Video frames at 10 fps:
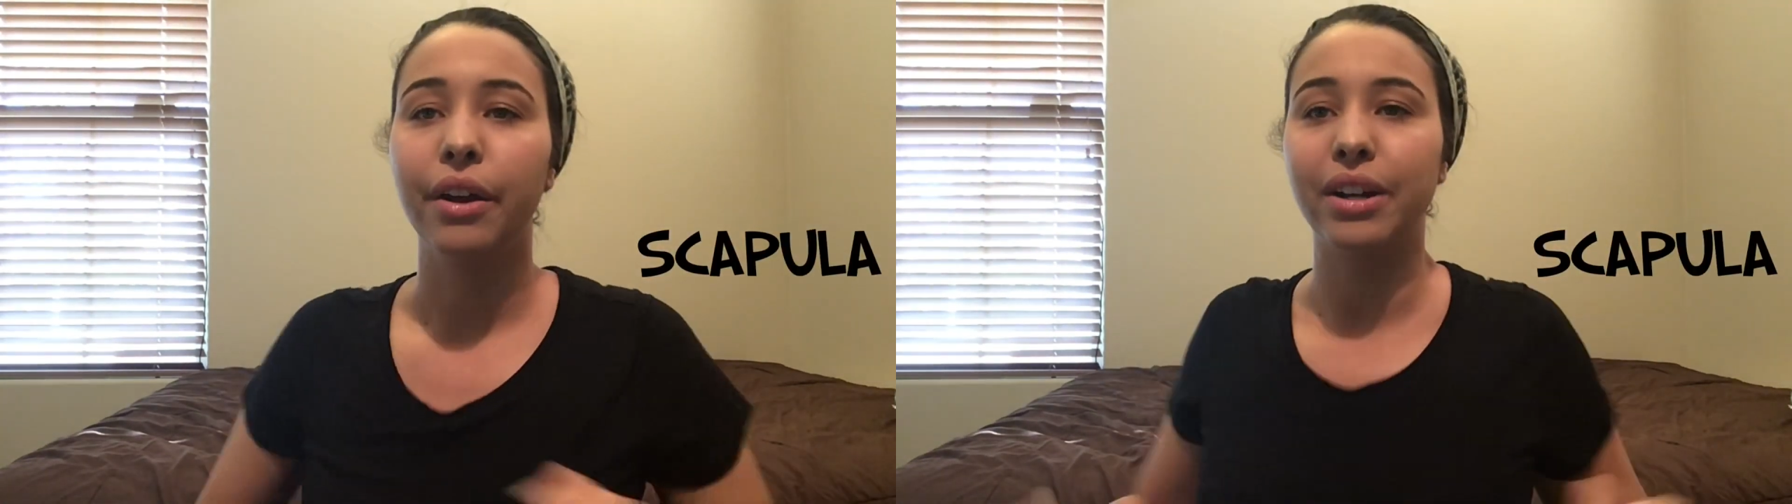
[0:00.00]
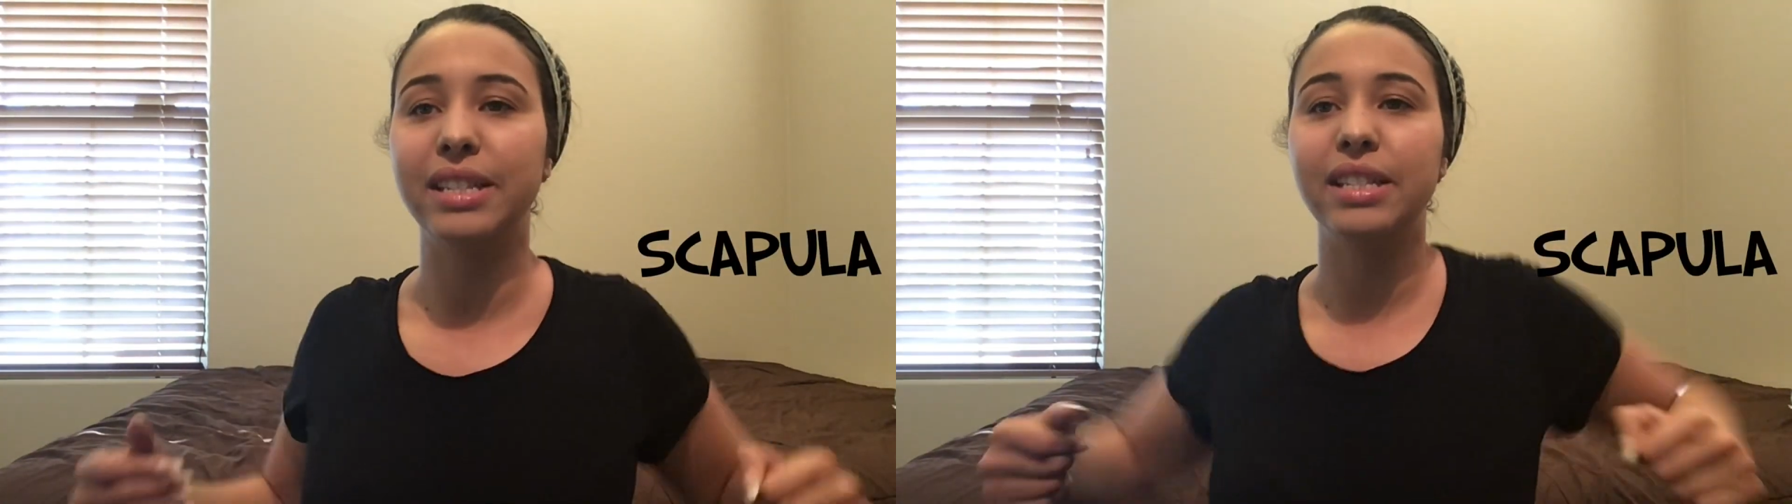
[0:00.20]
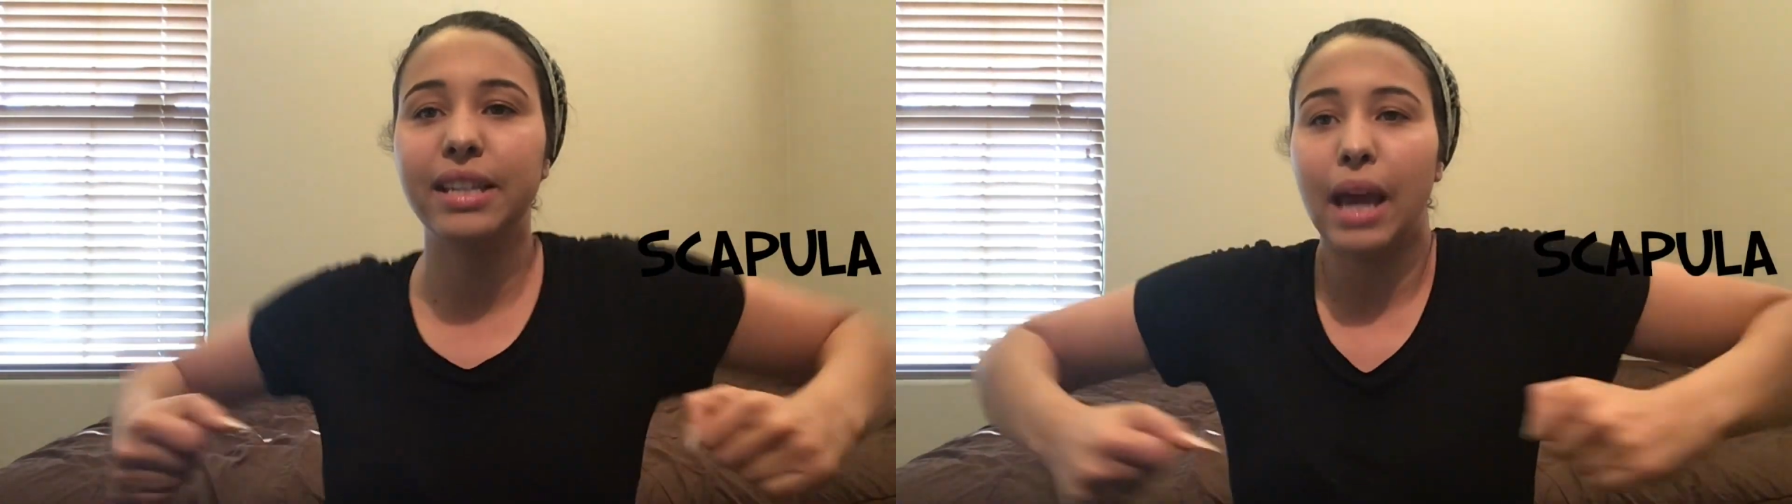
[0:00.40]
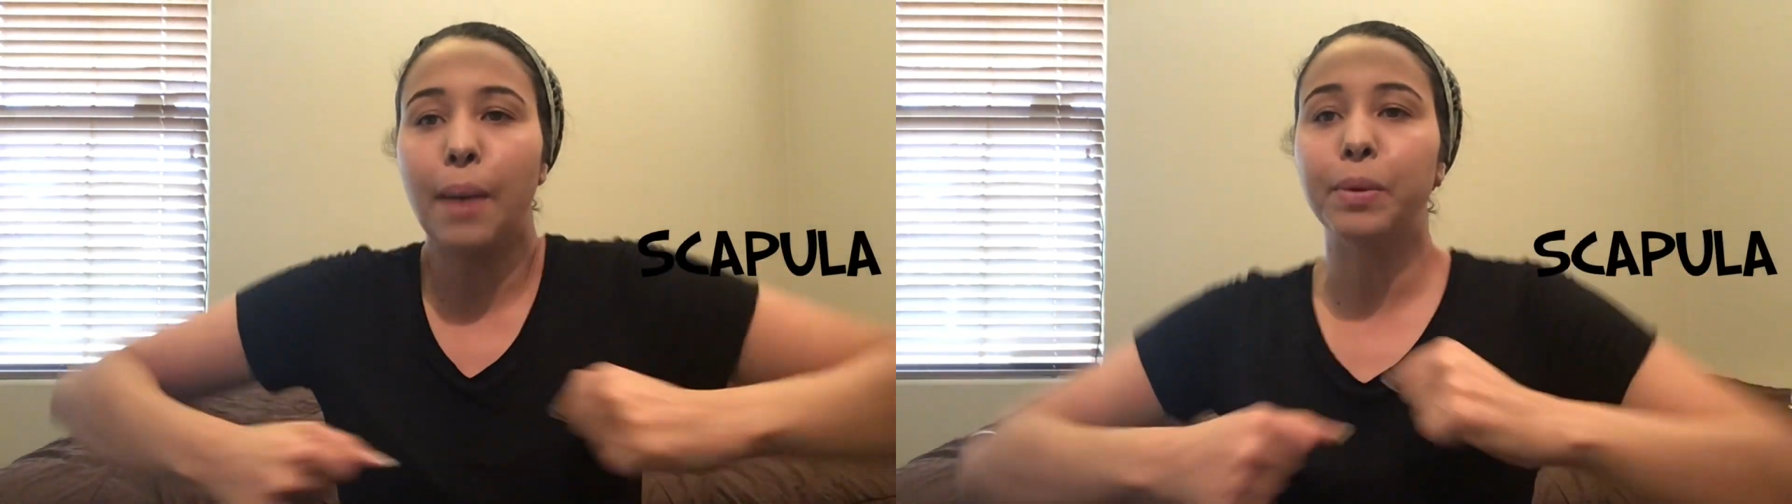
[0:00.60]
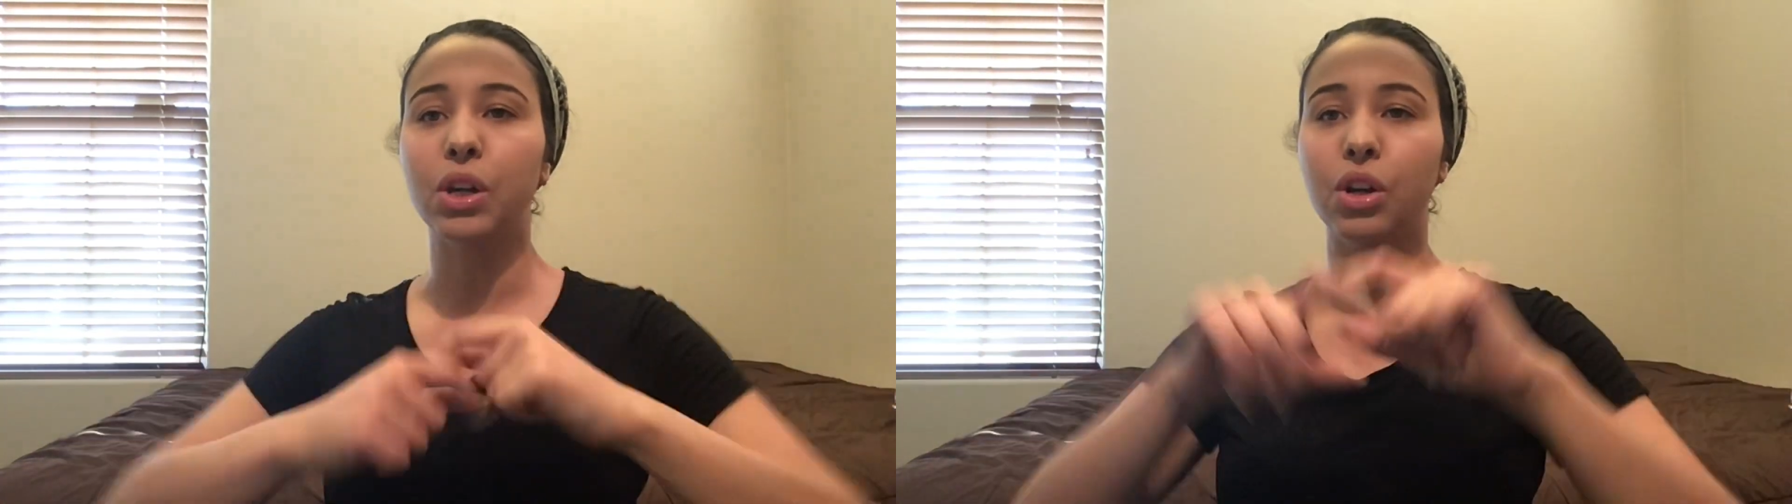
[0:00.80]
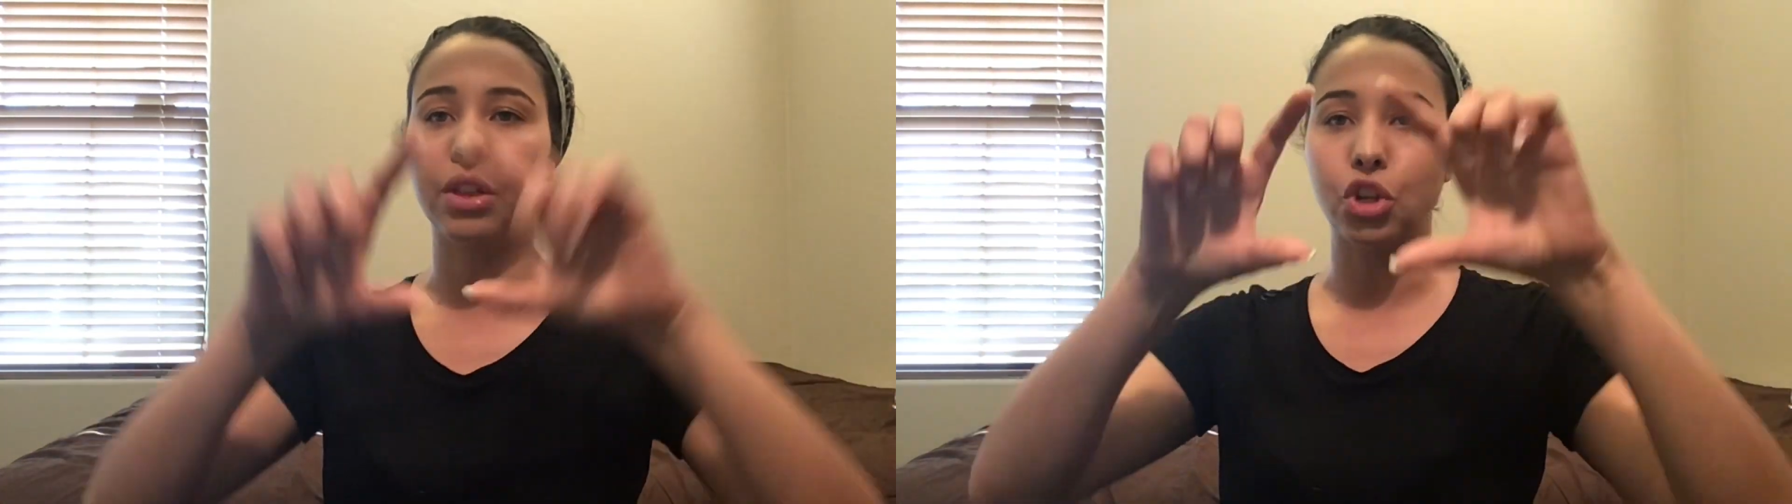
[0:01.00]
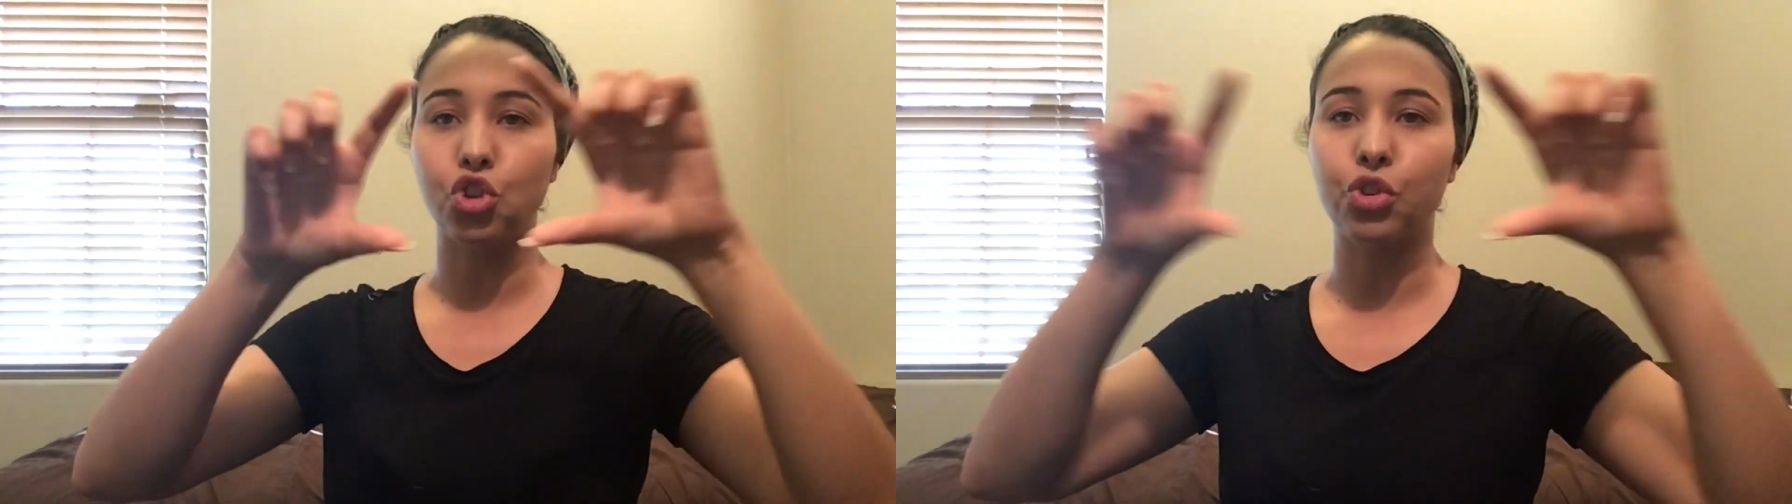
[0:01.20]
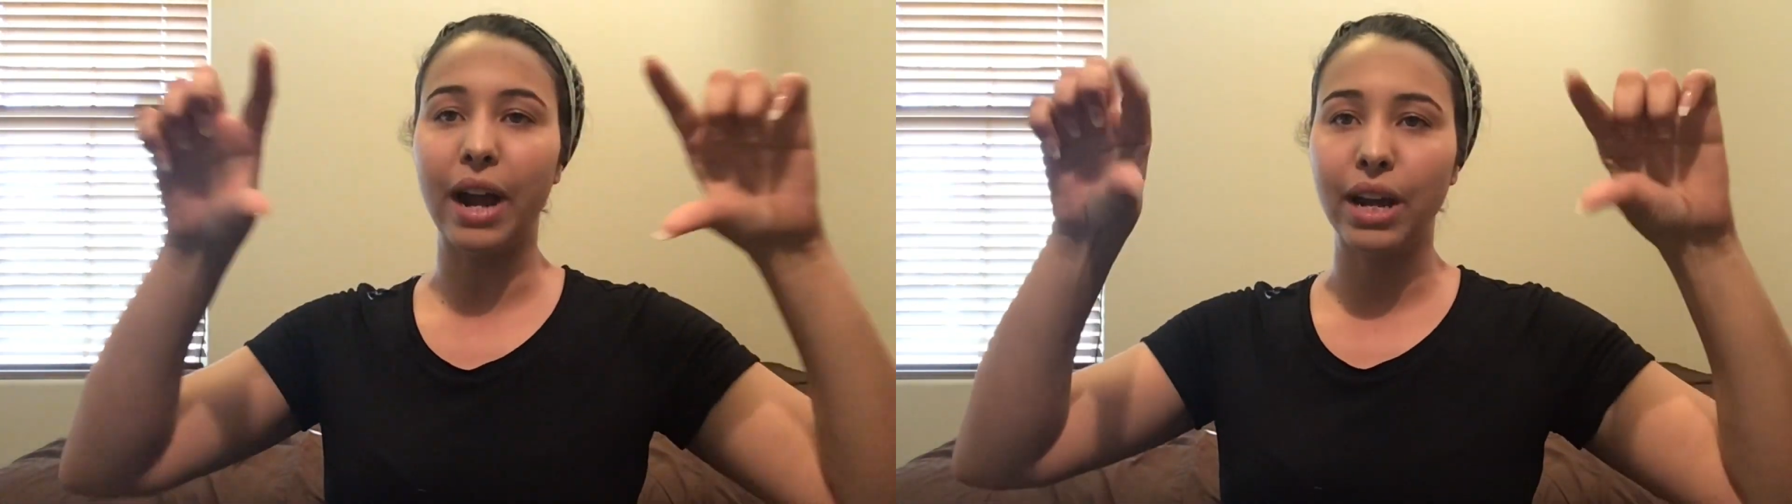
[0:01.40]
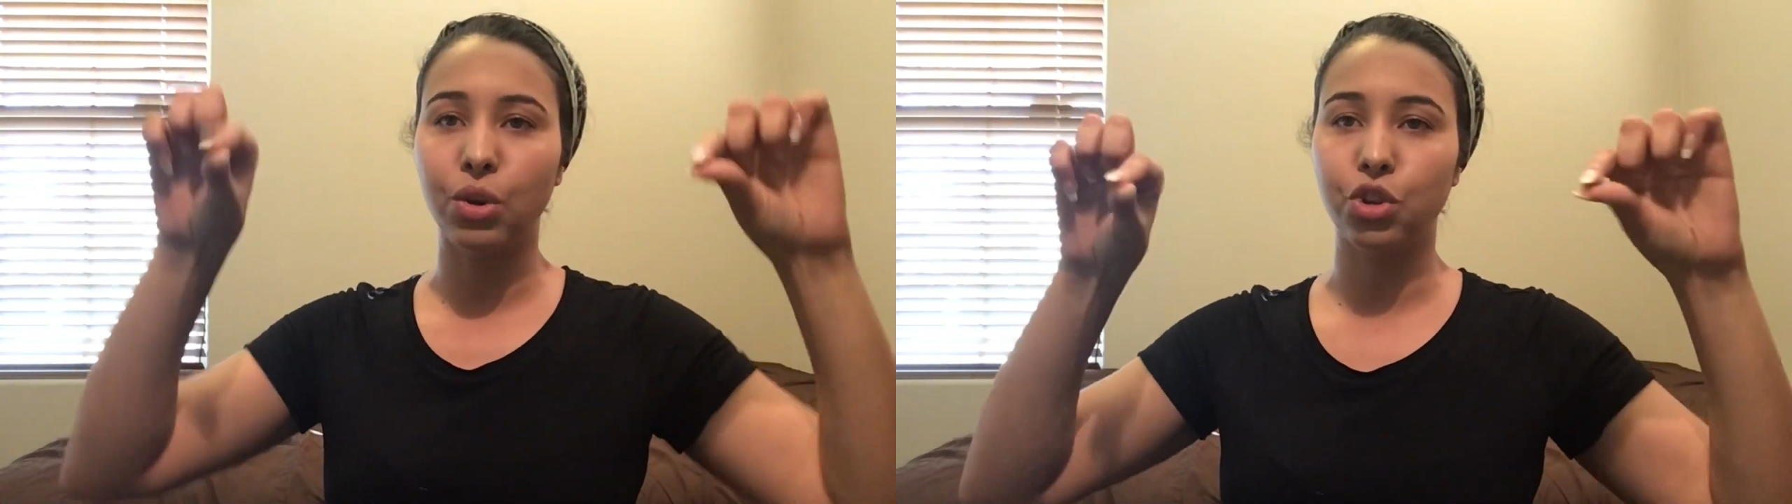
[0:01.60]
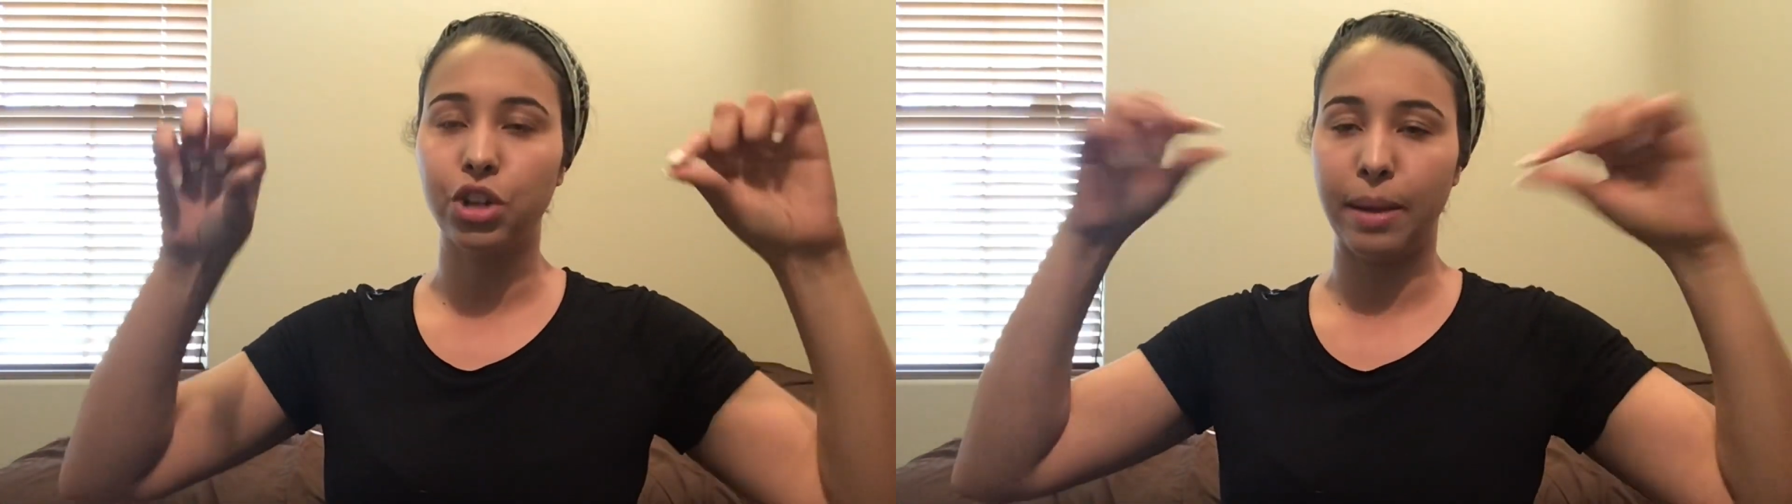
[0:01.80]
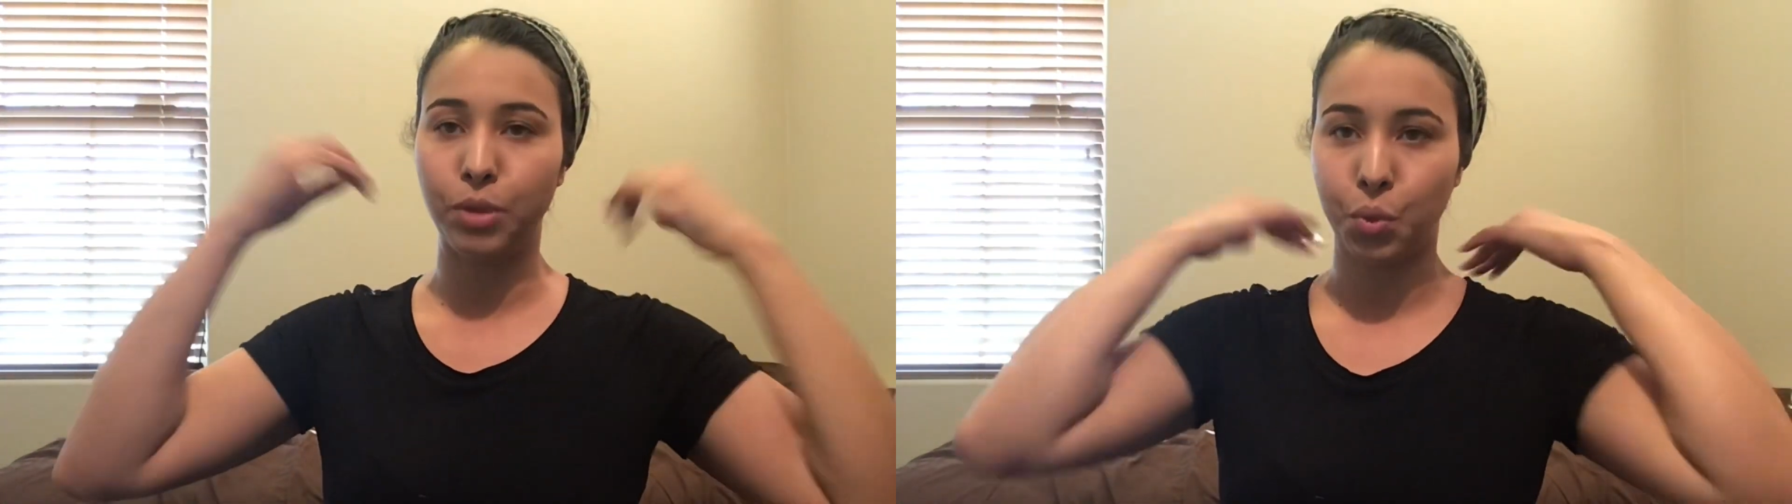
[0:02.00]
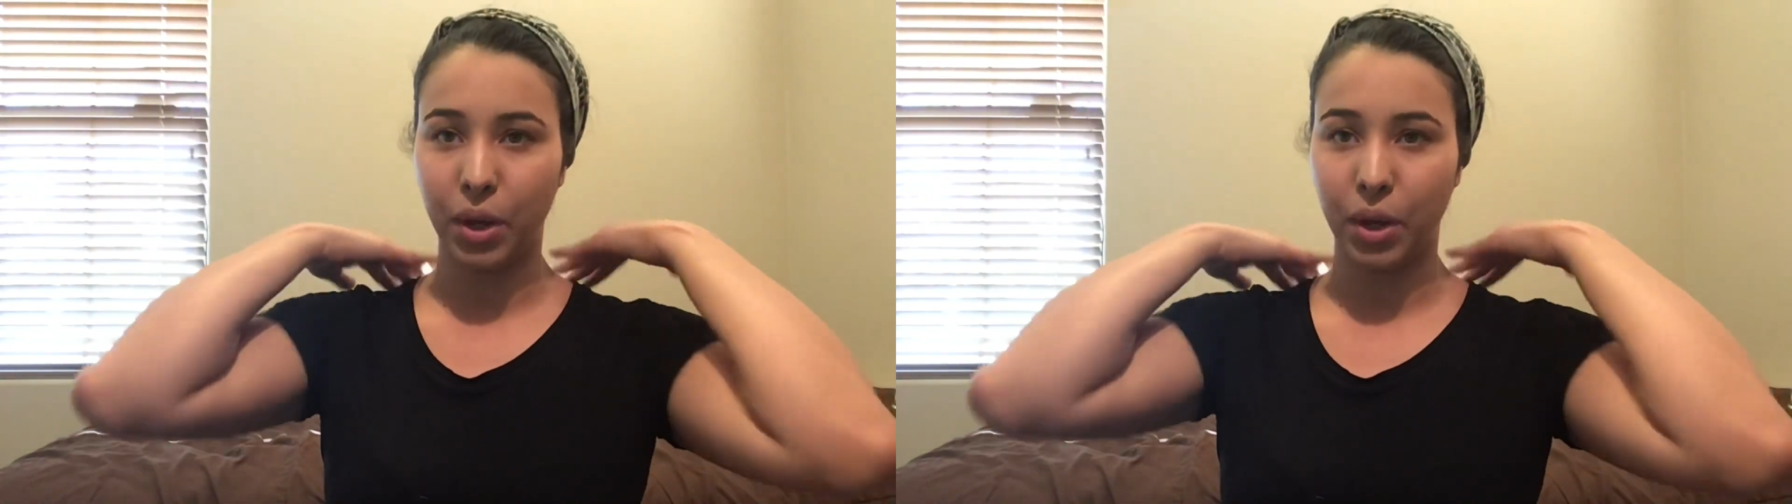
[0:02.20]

Our scapula are the triangle-shaped